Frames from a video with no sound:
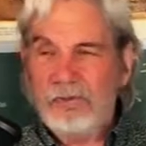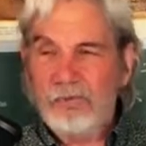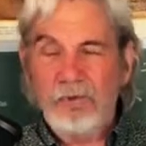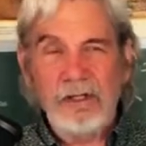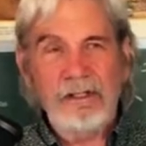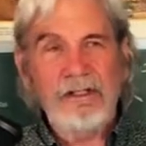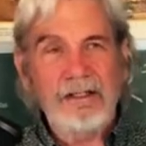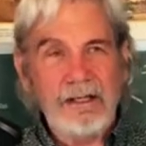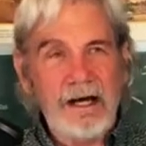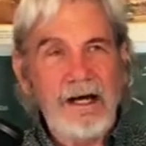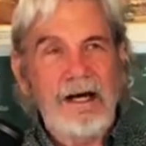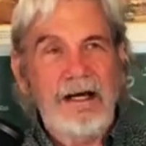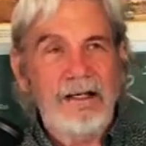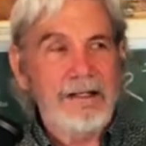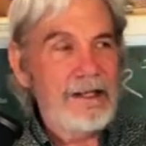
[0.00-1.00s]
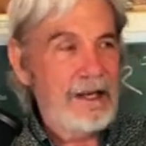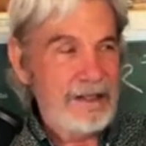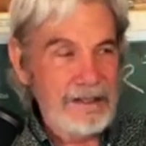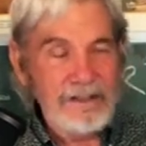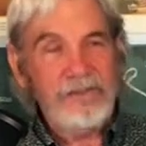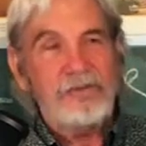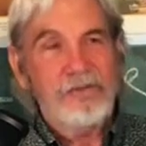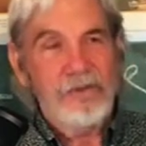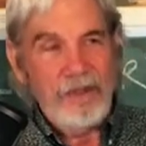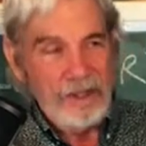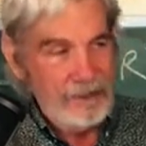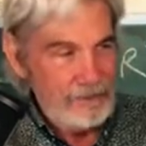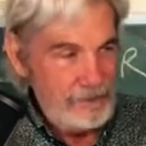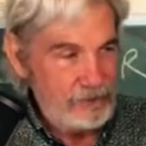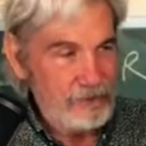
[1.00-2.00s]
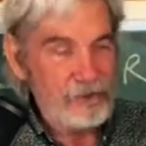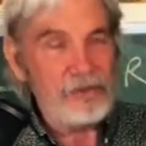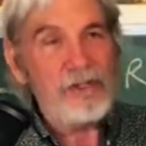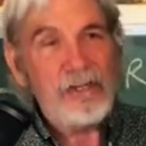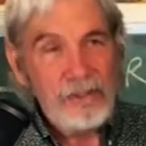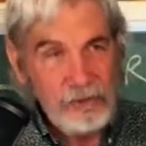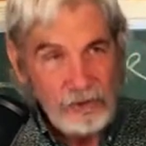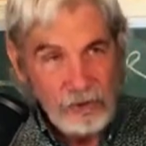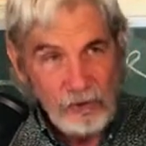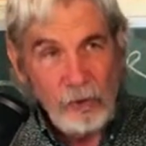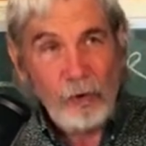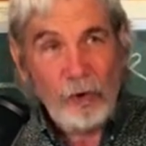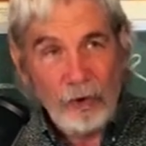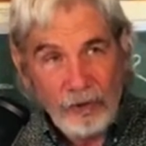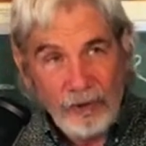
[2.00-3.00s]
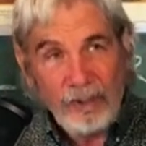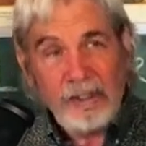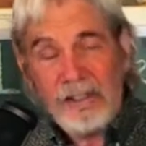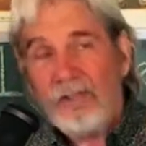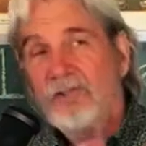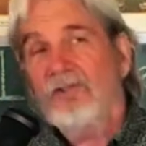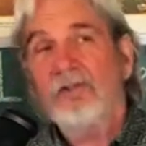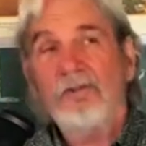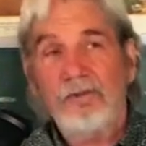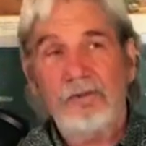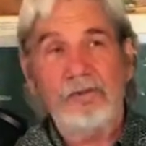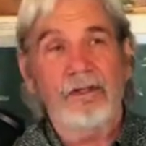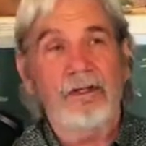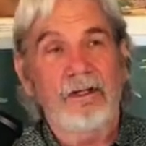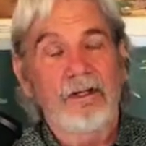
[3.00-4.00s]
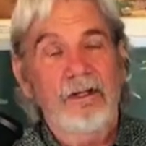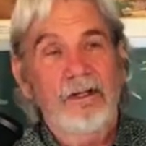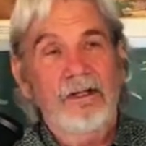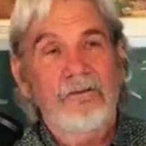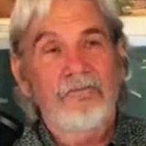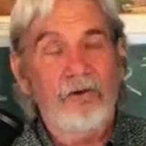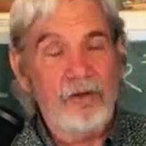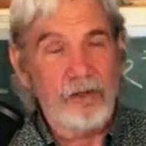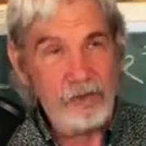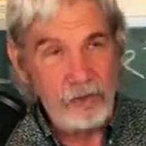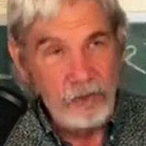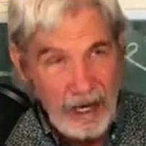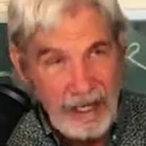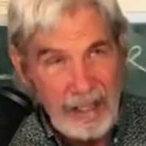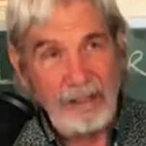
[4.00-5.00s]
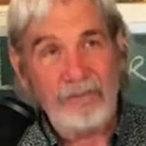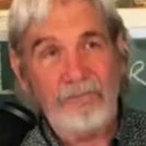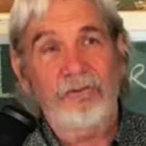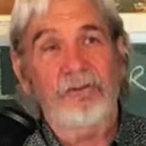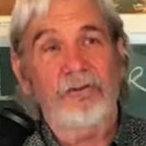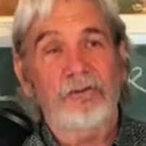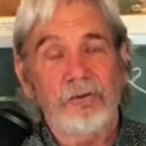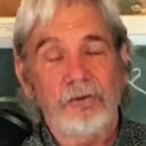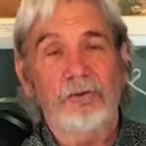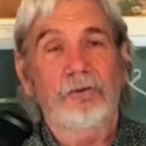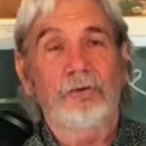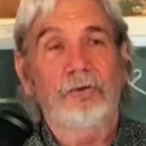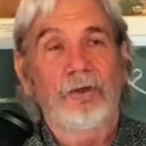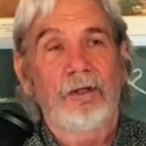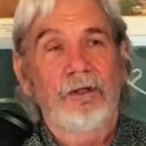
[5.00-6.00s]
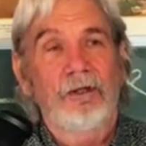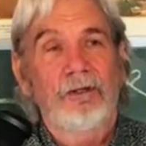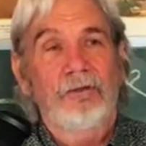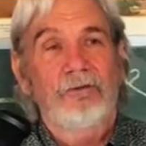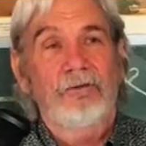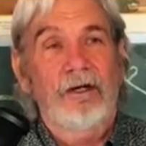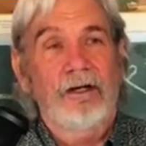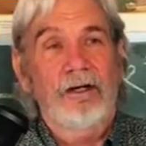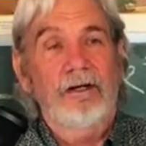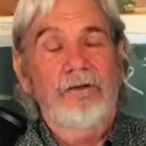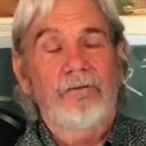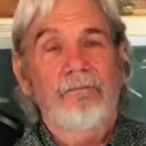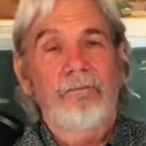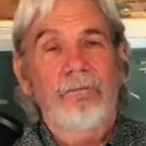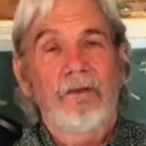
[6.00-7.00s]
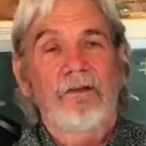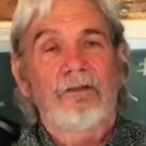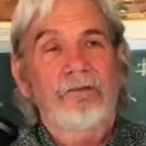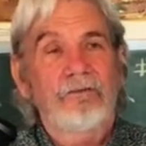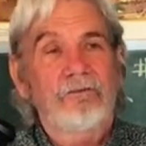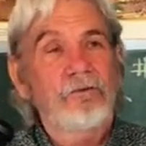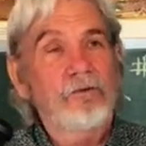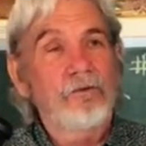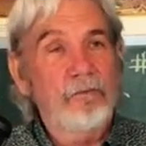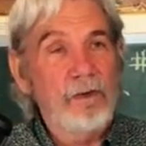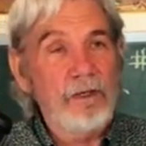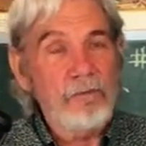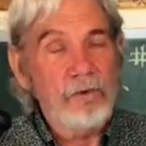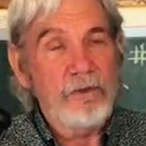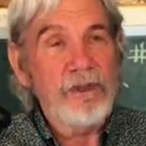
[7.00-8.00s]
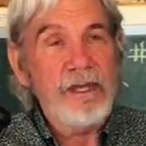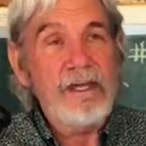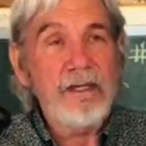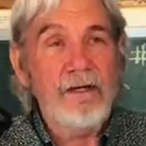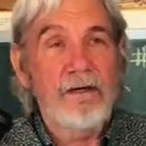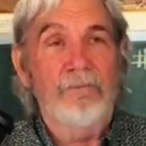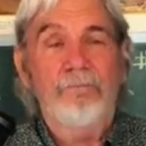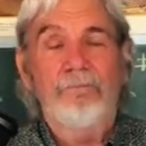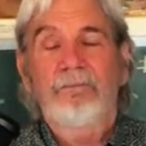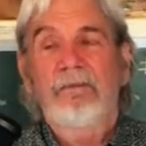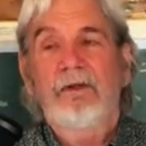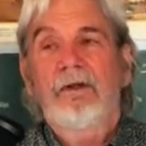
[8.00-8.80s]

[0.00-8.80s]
really God and it's and this is his sword that he's using for a trial for you um, to be with him.